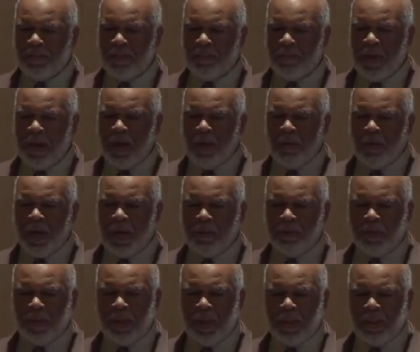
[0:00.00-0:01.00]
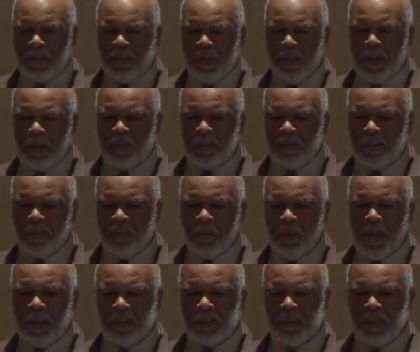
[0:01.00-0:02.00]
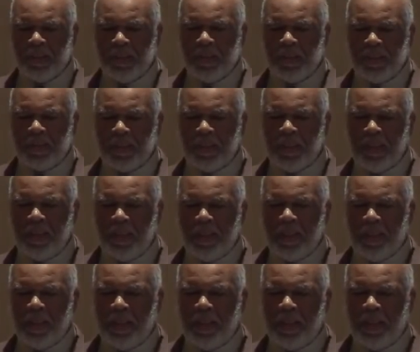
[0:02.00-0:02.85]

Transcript: for marijuana-related charges in Washington, D.C.,